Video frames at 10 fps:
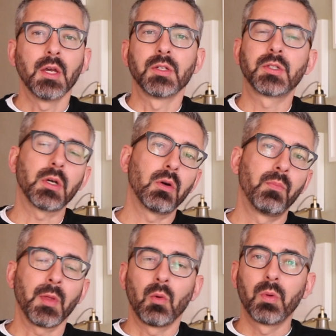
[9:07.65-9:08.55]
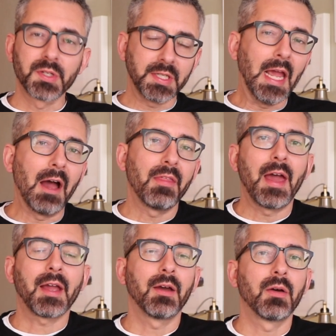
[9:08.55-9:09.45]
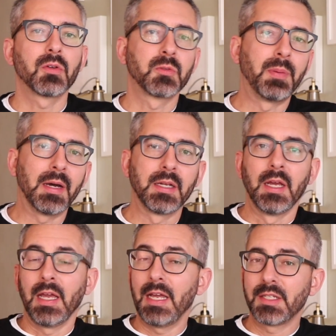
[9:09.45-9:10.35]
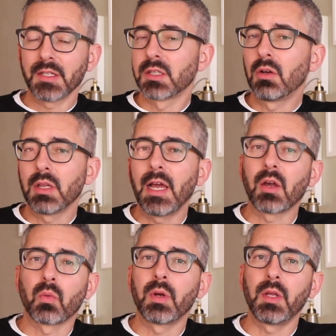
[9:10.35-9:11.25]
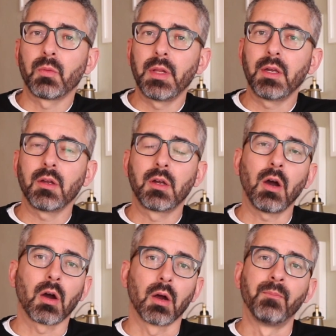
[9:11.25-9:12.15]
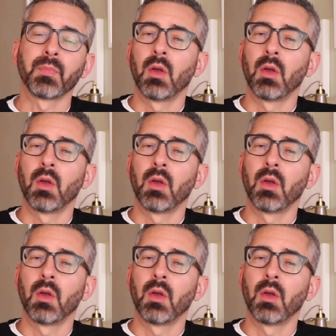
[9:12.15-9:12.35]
So we'll see how that goes, but it does look like a really, really good car.